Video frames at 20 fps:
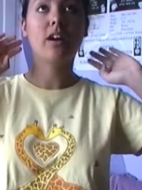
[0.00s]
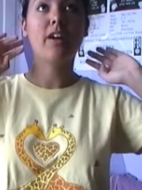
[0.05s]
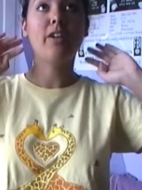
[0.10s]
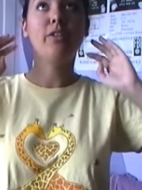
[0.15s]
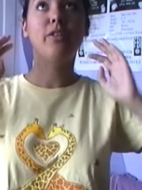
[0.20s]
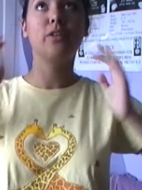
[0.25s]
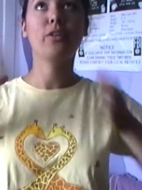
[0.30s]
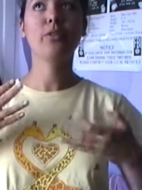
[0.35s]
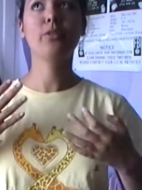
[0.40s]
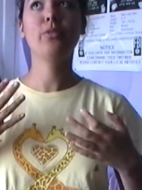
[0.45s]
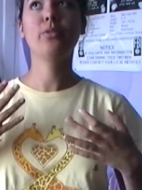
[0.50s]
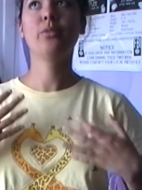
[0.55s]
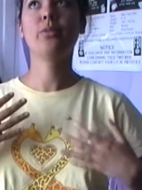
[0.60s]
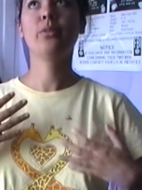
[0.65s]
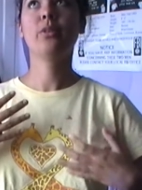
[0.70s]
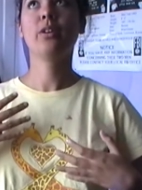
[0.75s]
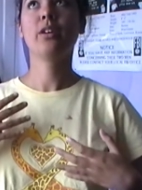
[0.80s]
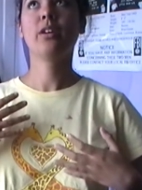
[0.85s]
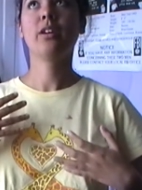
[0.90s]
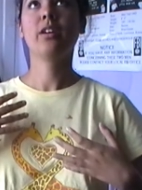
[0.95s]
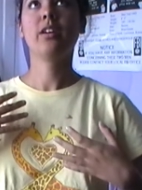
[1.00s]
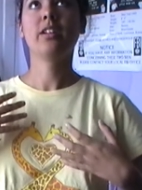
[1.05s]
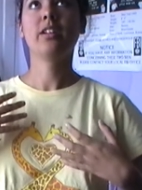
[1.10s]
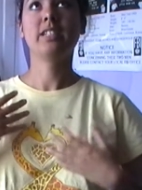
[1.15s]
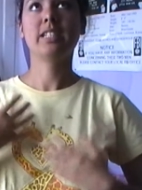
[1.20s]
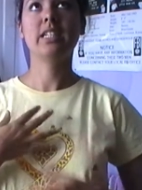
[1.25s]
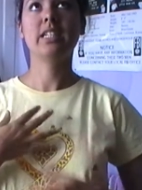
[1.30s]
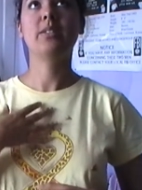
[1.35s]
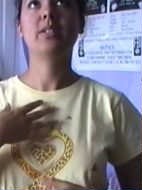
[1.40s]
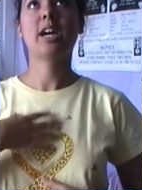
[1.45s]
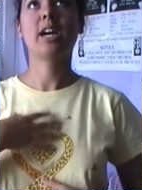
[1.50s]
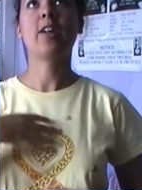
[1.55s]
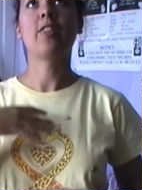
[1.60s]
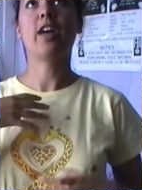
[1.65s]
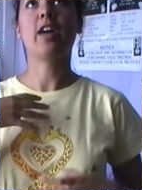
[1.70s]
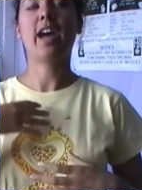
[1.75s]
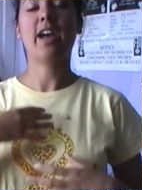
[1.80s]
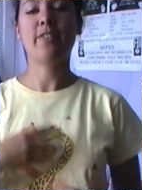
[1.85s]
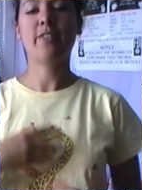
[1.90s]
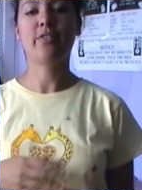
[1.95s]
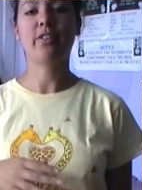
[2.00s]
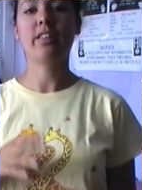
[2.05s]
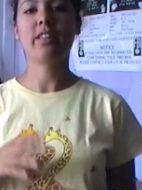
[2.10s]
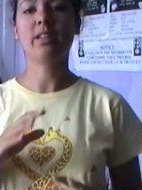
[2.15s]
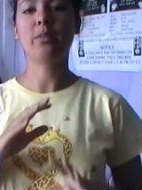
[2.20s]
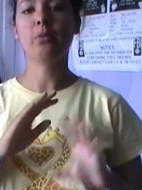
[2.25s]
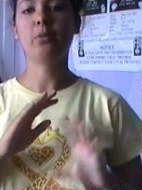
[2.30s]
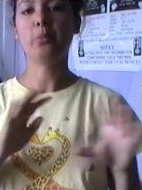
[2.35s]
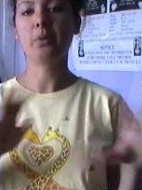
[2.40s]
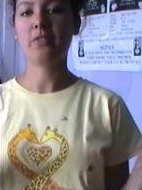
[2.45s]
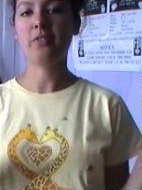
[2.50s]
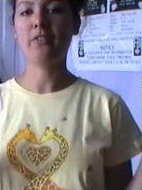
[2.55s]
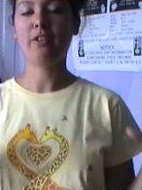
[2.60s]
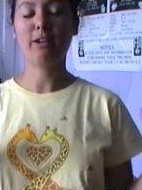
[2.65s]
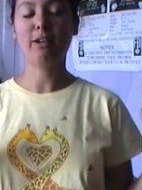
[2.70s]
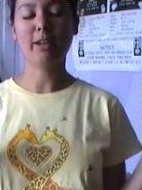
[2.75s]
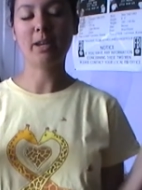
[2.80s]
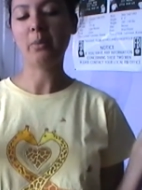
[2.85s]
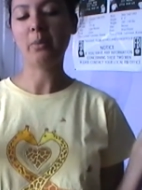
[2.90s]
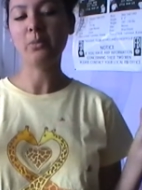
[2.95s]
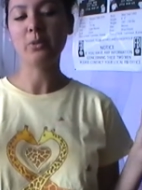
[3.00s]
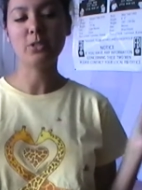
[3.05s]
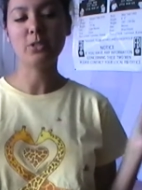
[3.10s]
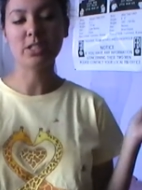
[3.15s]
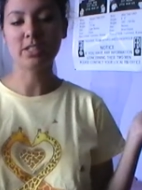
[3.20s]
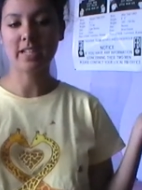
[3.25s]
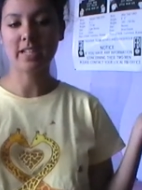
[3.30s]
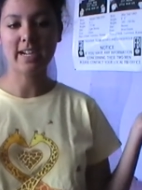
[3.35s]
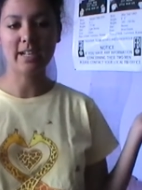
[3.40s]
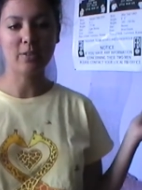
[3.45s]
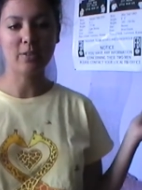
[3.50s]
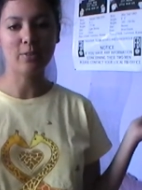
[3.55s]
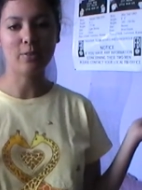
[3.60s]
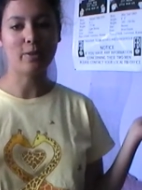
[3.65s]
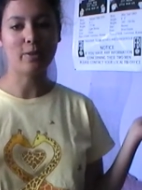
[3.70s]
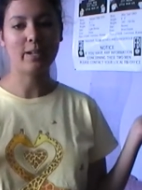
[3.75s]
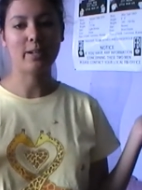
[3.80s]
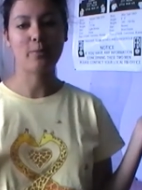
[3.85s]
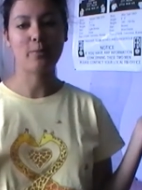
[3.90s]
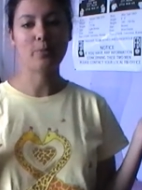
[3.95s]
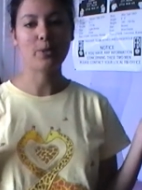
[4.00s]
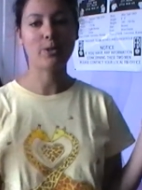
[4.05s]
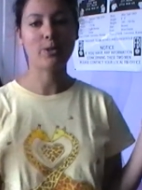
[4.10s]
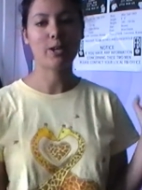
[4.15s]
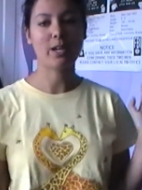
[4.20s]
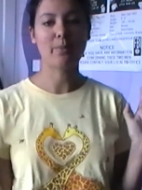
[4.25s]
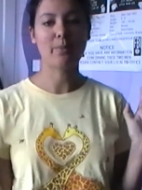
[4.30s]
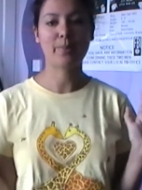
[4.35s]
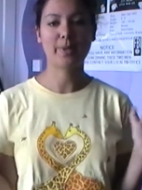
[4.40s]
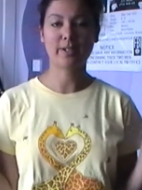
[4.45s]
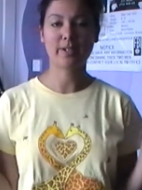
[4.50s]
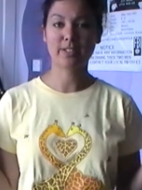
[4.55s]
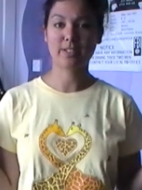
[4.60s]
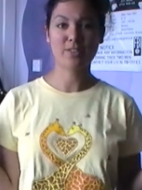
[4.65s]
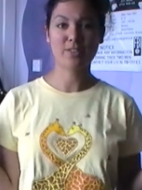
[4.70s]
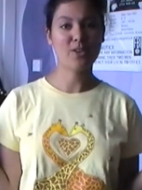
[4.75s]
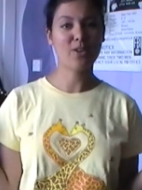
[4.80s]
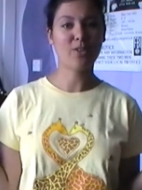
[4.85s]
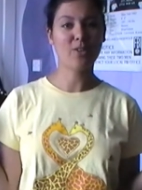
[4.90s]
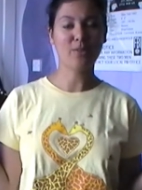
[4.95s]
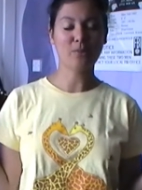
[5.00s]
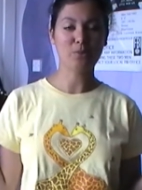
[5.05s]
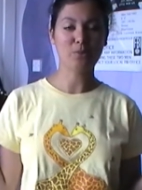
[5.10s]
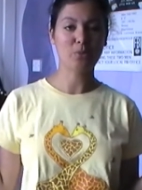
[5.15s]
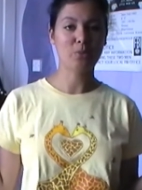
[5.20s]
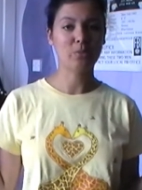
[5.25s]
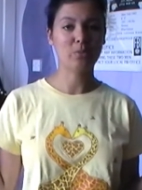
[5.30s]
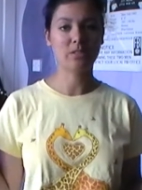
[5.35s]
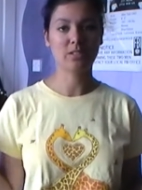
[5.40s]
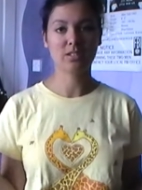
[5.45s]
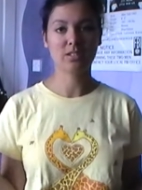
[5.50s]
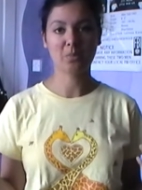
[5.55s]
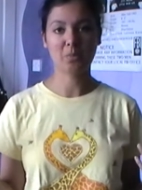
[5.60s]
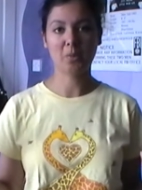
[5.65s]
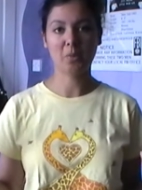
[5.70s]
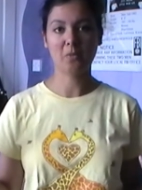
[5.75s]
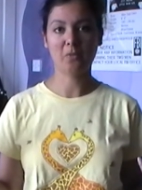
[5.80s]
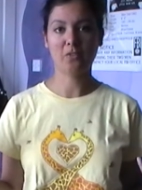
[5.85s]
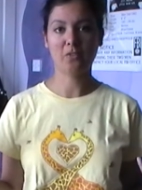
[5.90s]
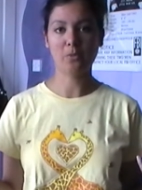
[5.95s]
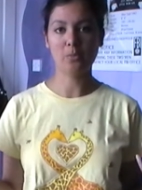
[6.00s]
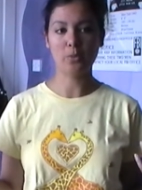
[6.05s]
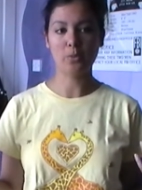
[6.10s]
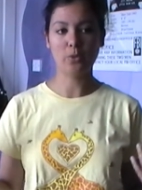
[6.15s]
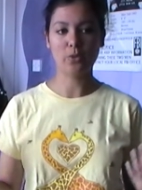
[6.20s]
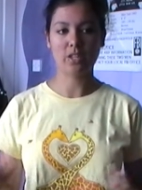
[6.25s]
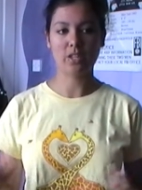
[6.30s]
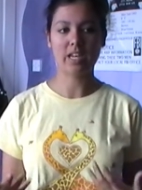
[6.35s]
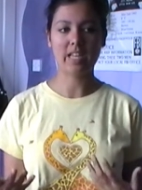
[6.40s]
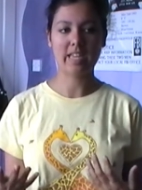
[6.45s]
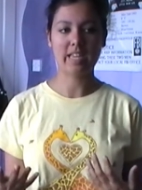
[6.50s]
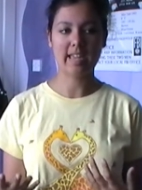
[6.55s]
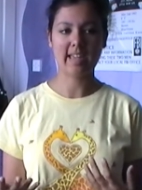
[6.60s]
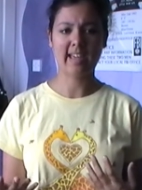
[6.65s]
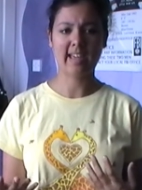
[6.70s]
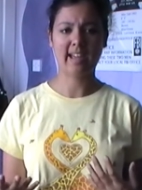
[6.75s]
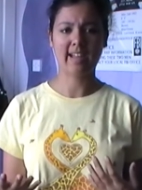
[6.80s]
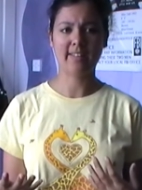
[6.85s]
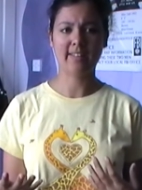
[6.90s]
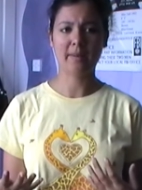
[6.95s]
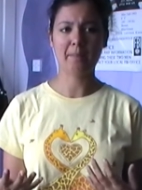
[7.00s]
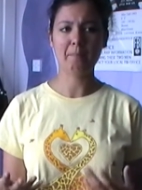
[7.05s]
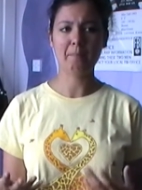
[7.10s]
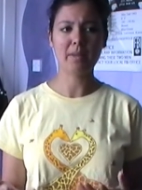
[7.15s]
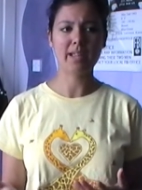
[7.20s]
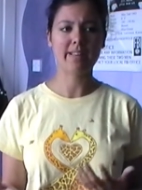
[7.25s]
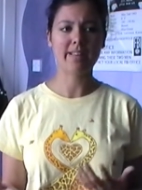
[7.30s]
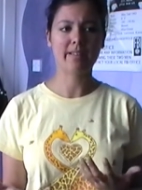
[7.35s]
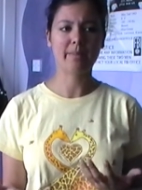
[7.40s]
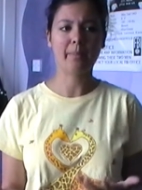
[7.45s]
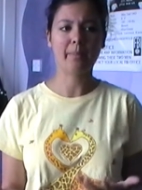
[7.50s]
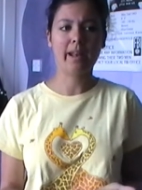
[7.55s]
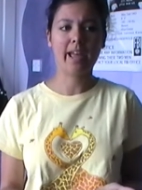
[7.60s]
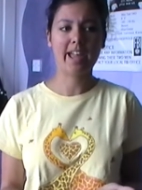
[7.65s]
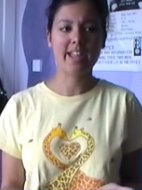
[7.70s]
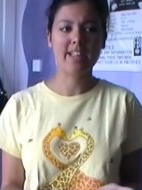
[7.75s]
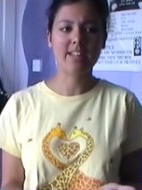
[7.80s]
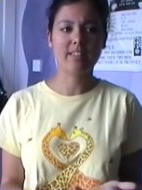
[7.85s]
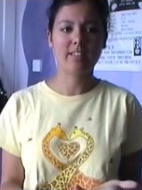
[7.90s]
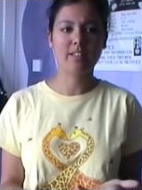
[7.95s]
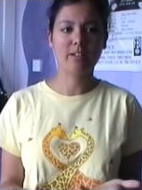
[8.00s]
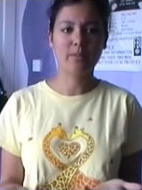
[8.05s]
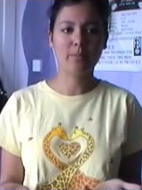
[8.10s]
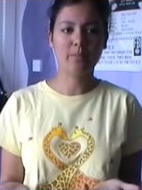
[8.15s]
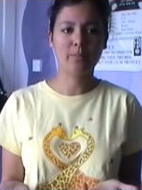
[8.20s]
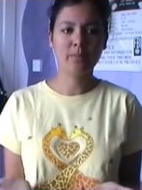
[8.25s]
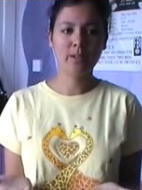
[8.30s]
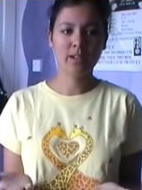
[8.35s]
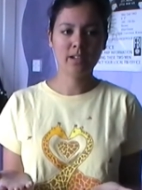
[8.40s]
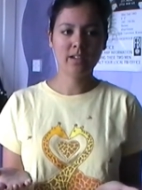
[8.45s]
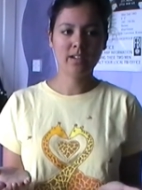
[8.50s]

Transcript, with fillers: I know deep down that everything will be fine and we'll just get along and it'll be great because you can't talk to someone for more than a year and then meet them and hate them.